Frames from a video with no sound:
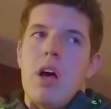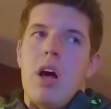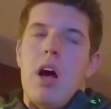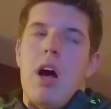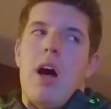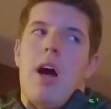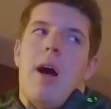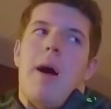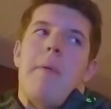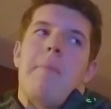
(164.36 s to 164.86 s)

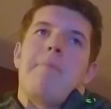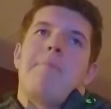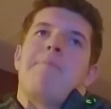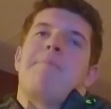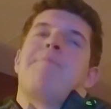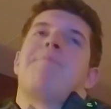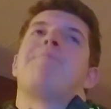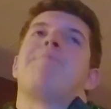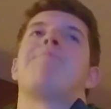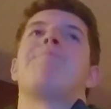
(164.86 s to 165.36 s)
Um,
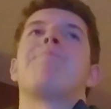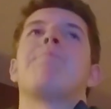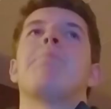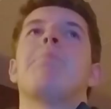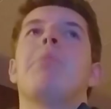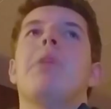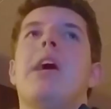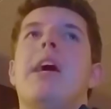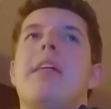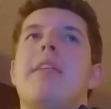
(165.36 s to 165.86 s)

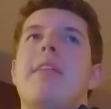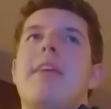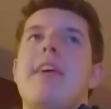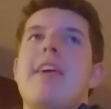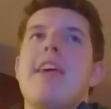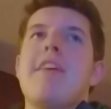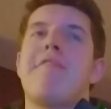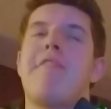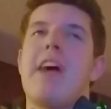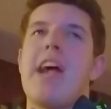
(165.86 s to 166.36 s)
but
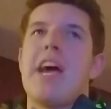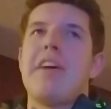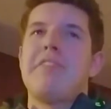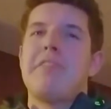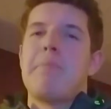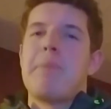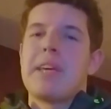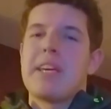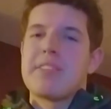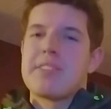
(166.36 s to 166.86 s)
if I had
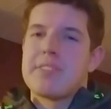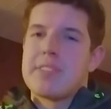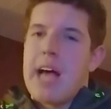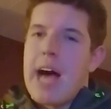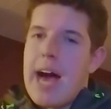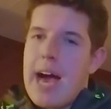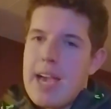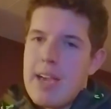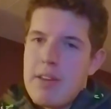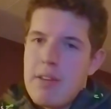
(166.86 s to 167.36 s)
to pick a
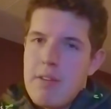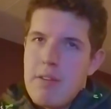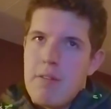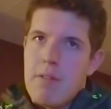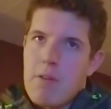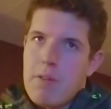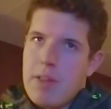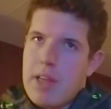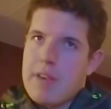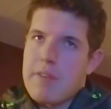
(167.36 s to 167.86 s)
side,
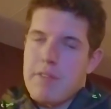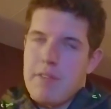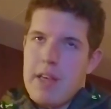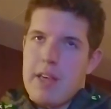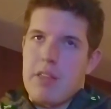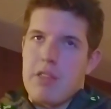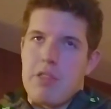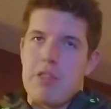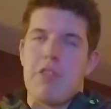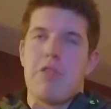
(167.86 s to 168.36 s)
like
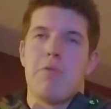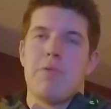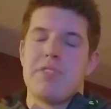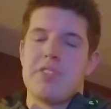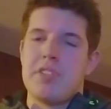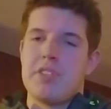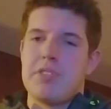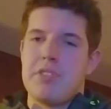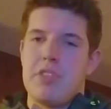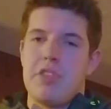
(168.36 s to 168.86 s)
like the
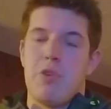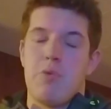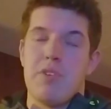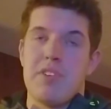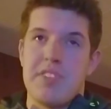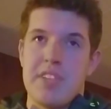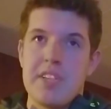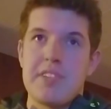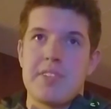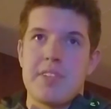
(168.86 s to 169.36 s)
resistance, the
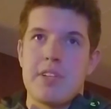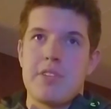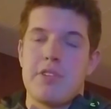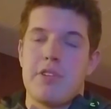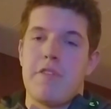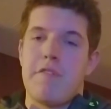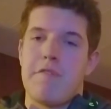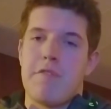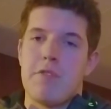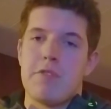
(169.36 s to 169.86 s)
resistance
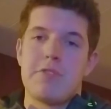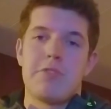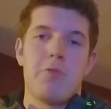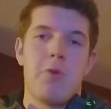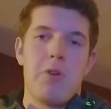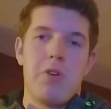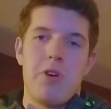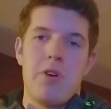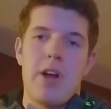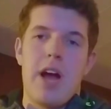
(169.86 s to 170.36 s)
or the First
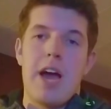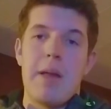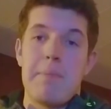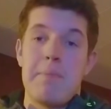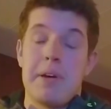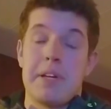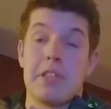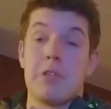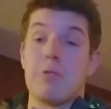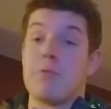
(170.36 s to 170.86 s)
Order, I
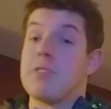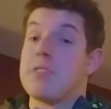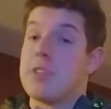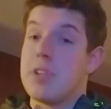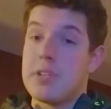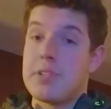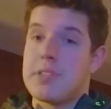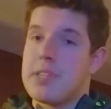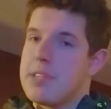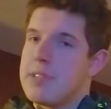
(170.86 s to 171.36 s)
pick the
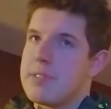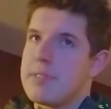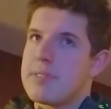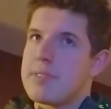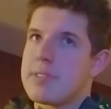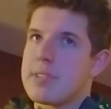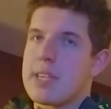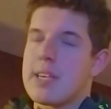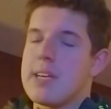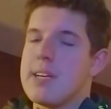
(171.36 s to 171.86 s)

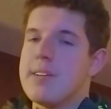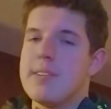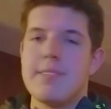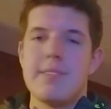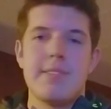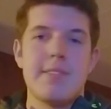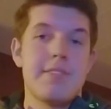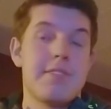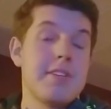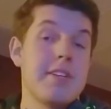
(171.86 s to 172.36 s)
resistance
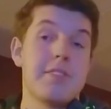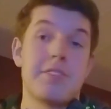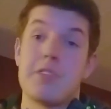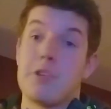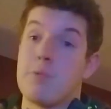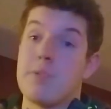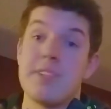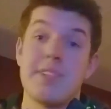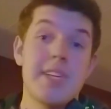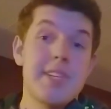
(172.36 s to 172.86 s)
because it's
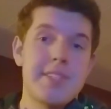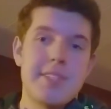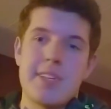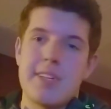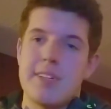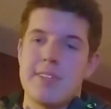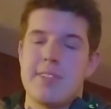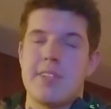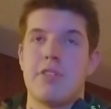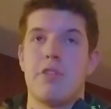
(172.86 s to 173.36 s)
the
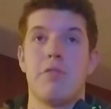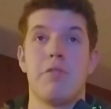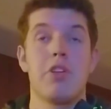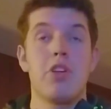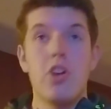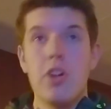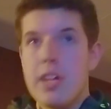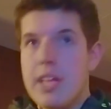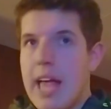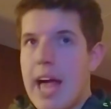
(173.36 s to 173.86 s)
resistance and they're the
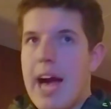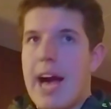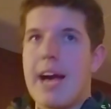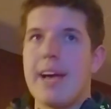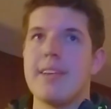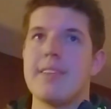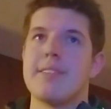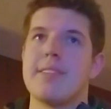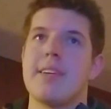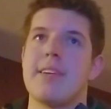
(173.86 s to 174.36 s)
good
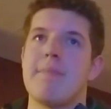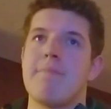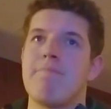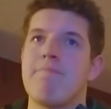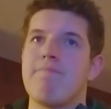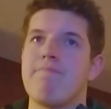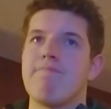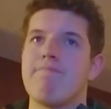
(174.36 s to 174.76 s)
guys, and